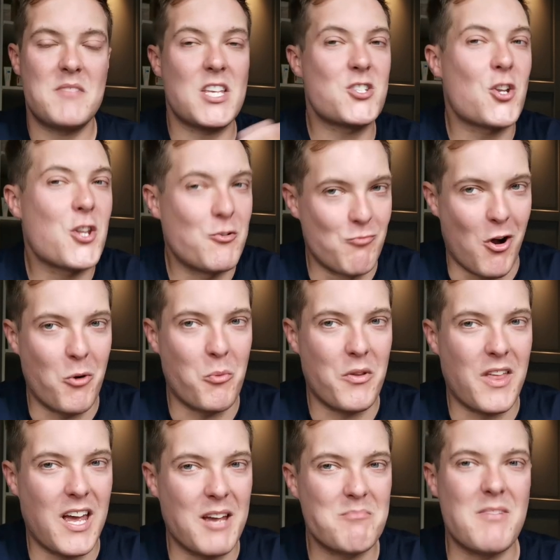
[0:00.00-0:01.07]
There's nothing wrong
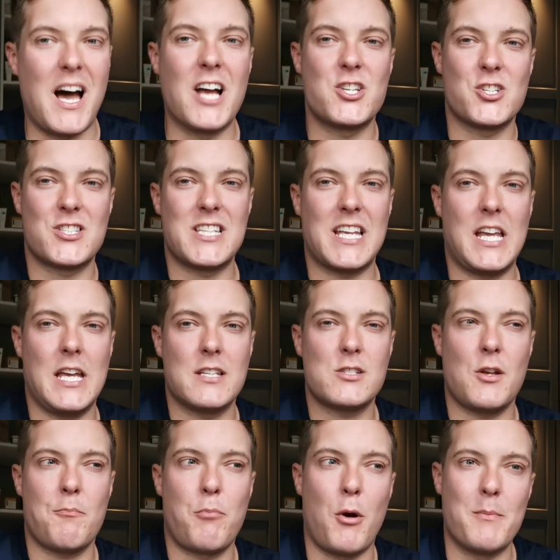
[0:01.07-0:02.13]
with it. I just think
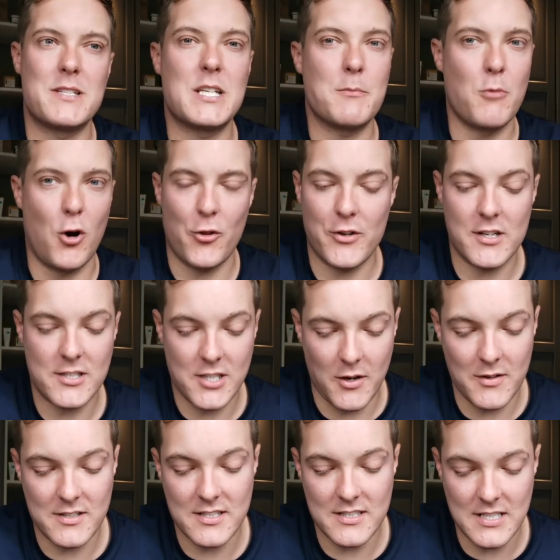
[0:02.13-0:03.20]
it's promising more than it's
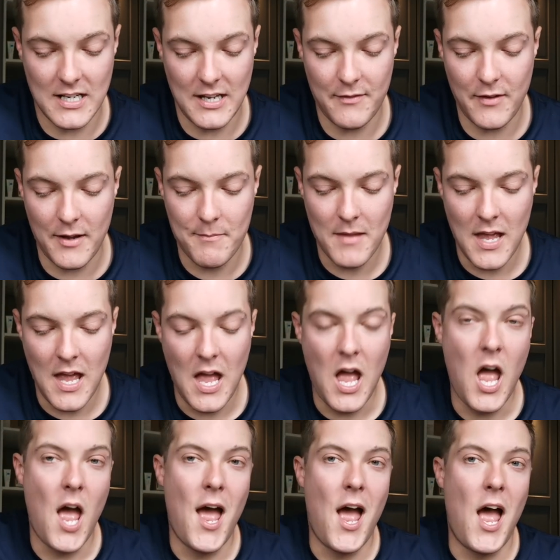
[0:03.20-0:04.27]
going to deliver.
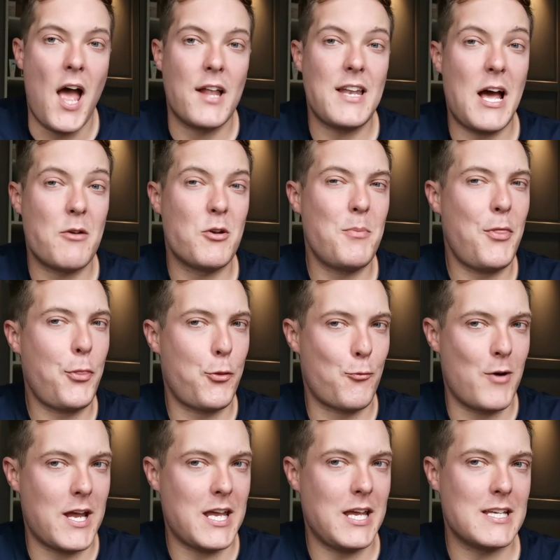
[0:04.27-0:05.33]
Now, number
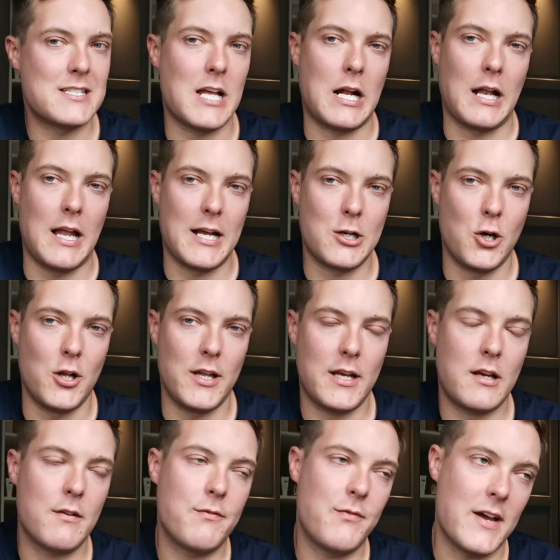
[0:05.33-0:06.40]
three is their
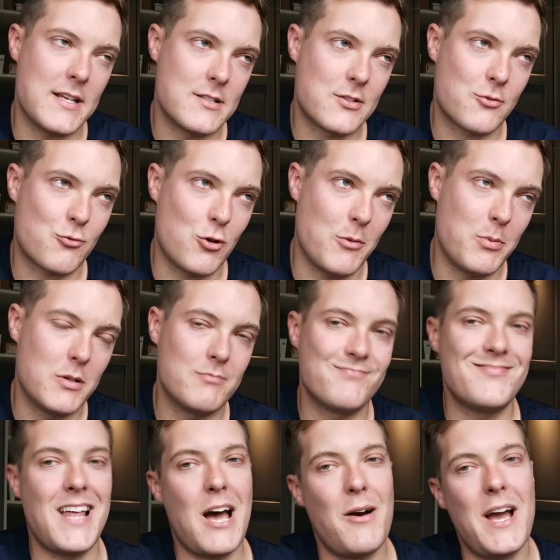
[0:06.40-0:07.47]
glycolic face scrub.
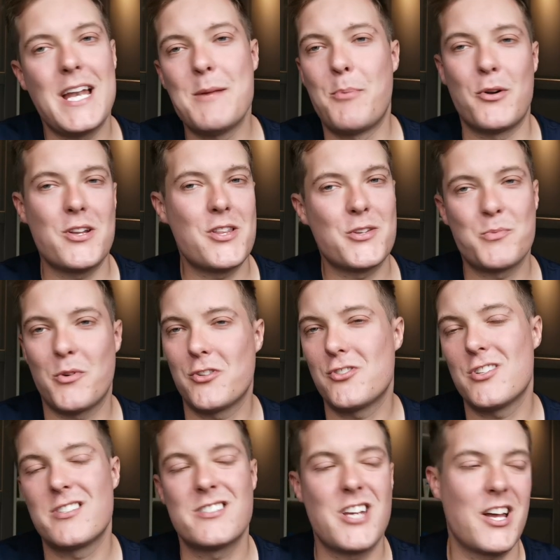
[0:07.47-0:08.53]
Now, anybody that's
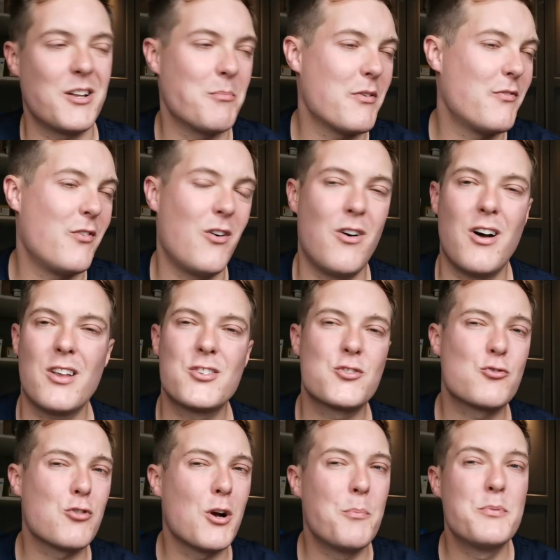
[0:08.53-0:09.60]
watched this channel before,
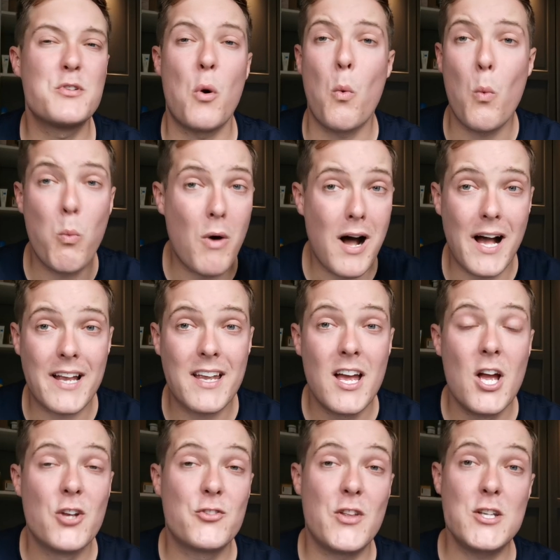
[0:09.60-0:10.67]
scrubs, why?
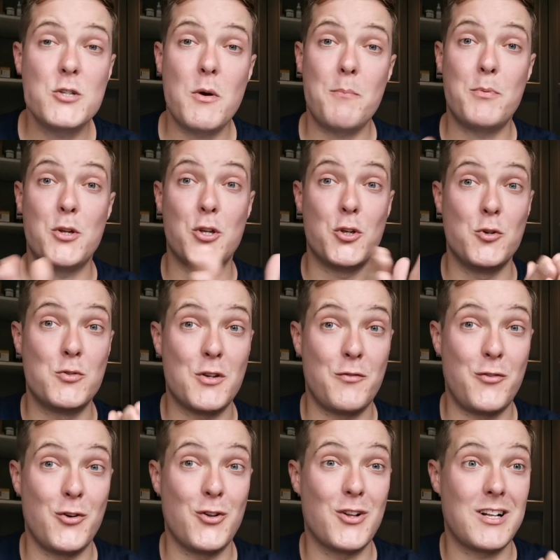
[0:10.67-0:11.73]
So they do a
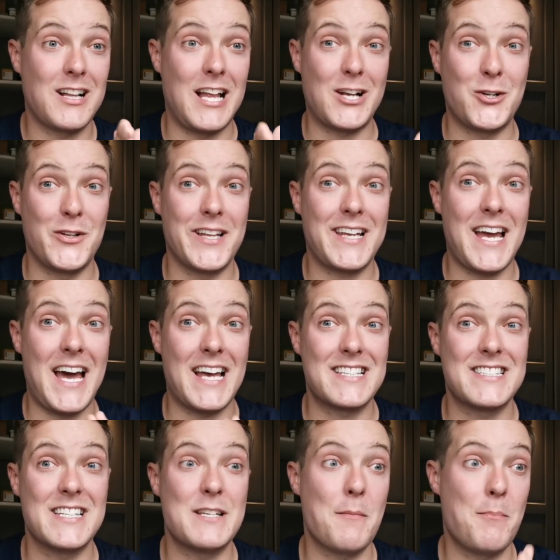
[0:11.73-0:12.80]
beautiful glycolic
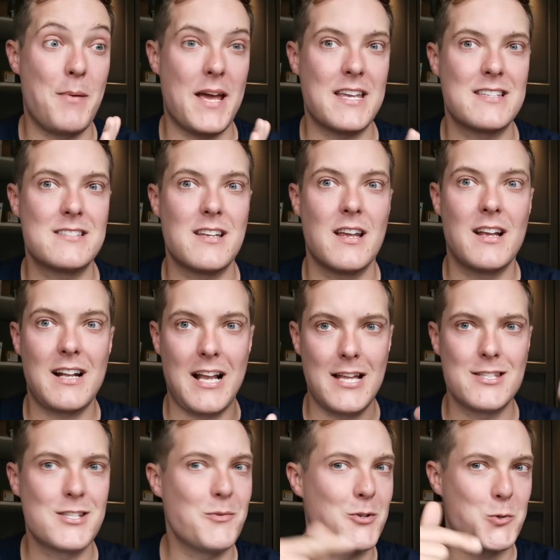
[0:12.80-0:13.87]
acid-based
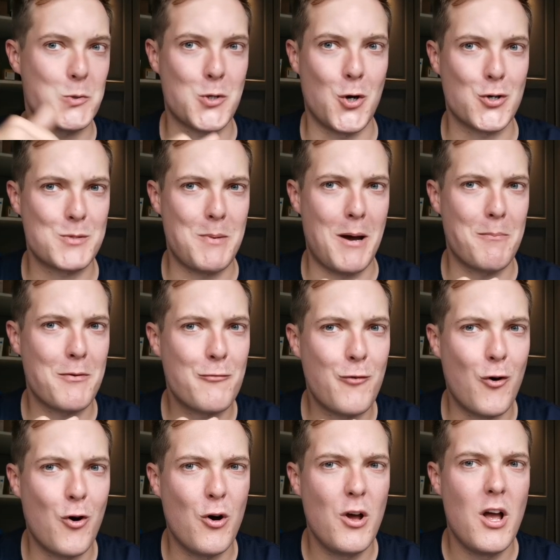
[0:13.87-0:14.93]
cleanser, which we talked about
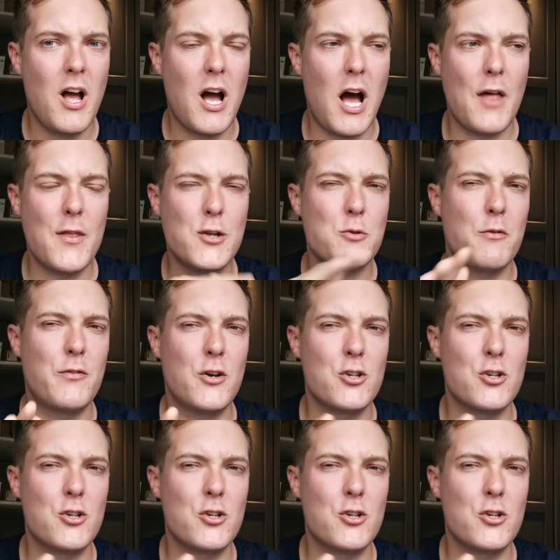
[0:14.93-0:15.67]
before, and they do